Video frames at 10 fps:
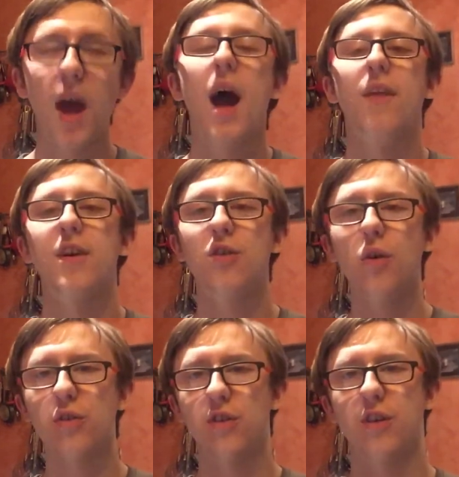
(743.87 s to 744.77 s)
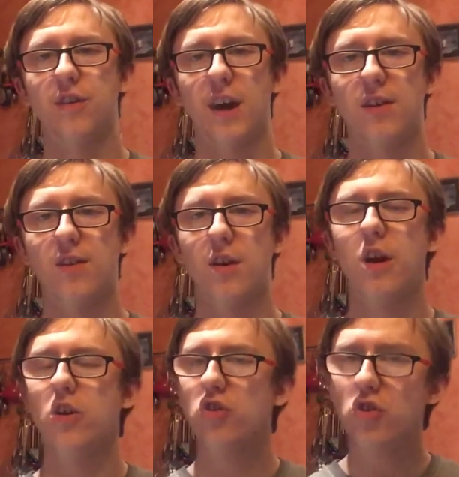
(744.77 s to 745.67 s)
And they talk to the Titan
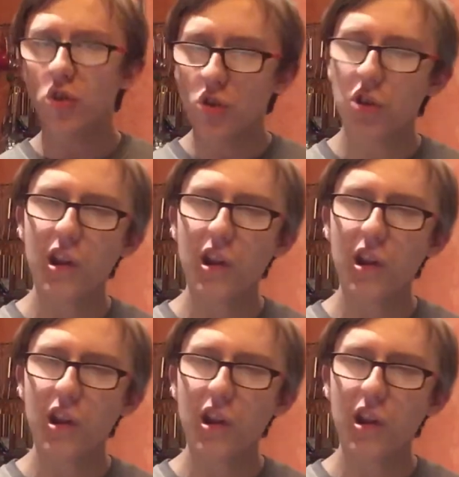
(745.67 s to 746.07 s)
just